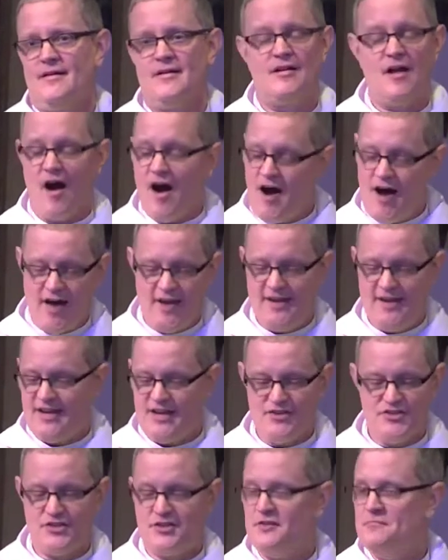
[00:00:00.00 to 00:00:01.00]
God
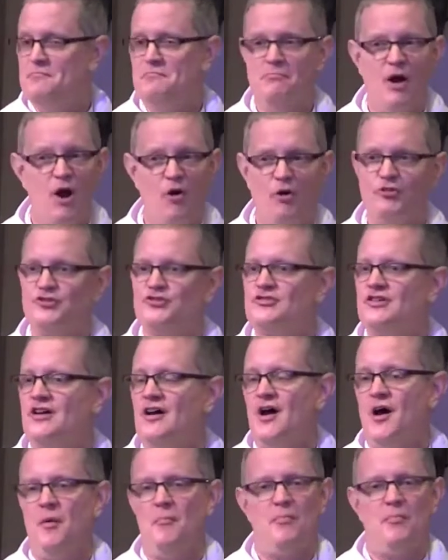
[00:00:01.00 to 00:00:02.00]
is the most
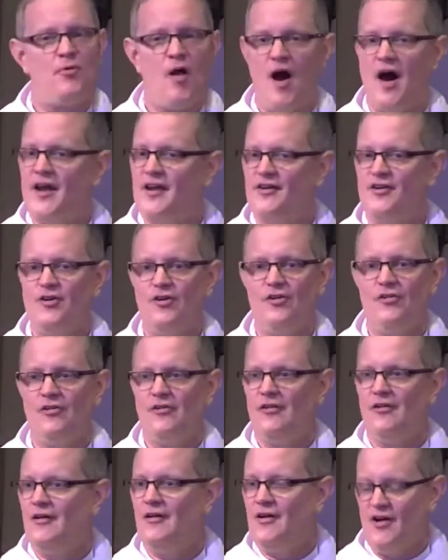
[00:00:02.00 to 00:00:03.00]

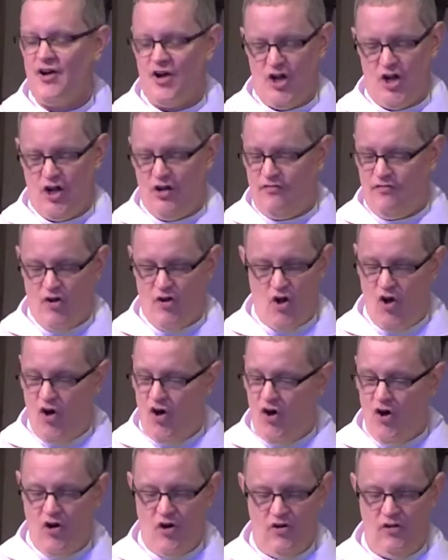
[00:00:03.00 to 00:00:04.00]
prodigal of
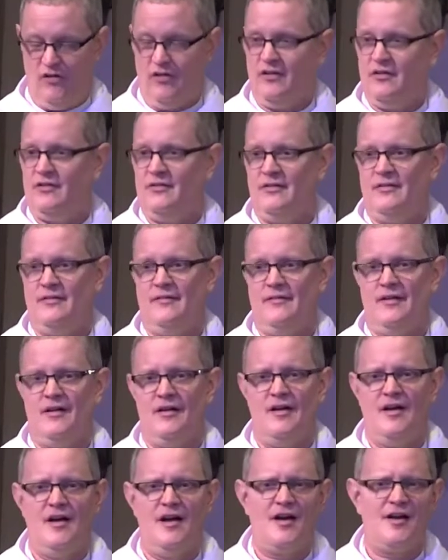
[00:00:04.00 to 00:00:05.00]
all.
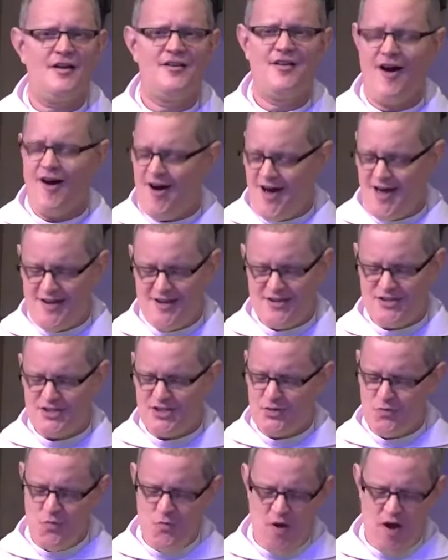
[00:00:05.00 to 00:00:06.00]
God is
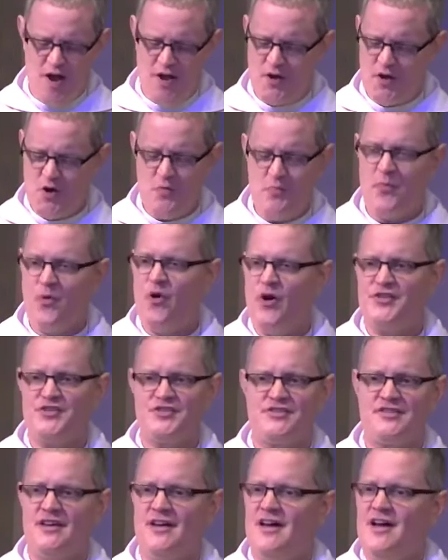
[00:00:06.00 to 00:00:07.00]
the one who
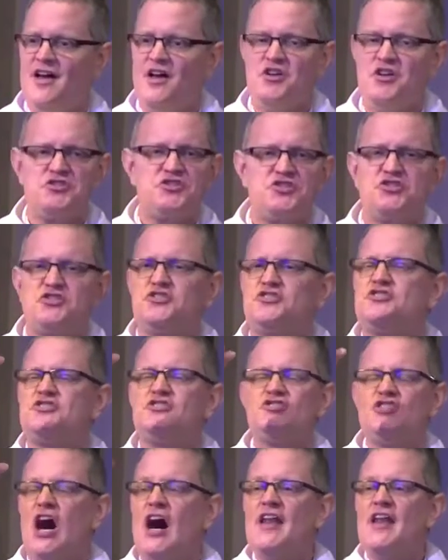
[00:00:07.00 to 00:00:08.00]
puts
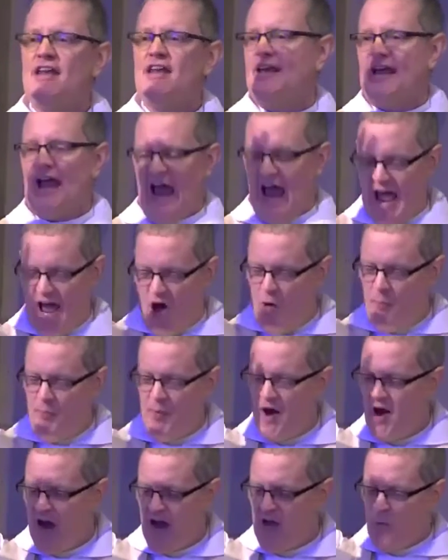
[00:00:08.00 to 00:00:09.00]
stunning
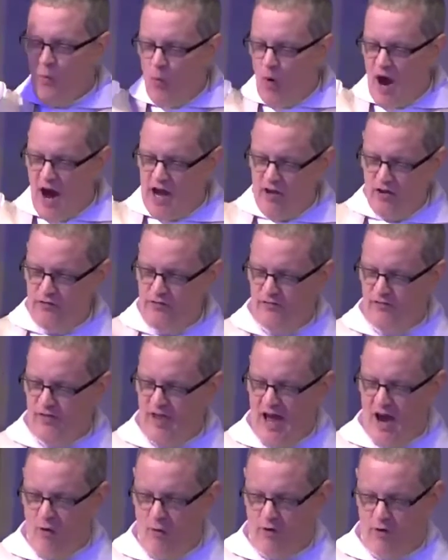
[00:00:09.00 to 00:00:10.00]
alpine
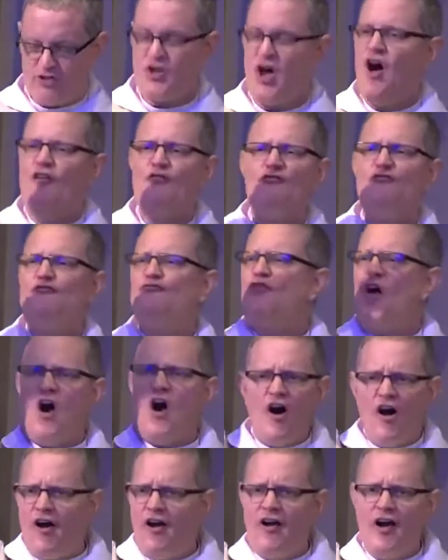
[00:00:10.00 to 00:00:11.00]
wildflowers
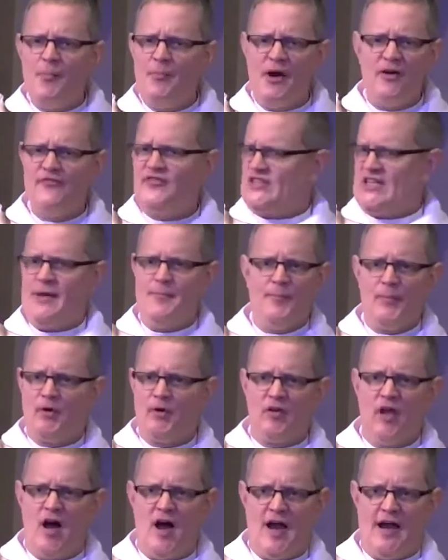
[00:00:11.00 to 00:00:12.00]
far above
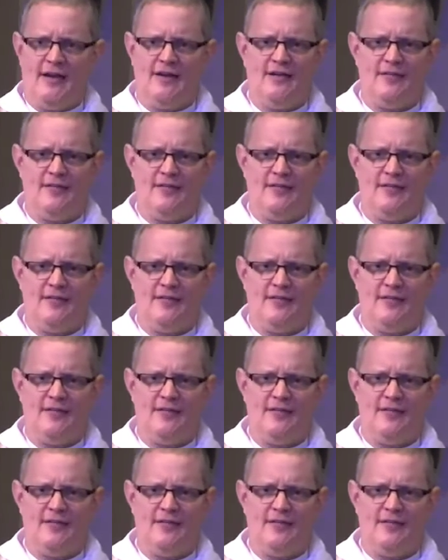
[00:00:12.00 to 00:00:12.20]
timberline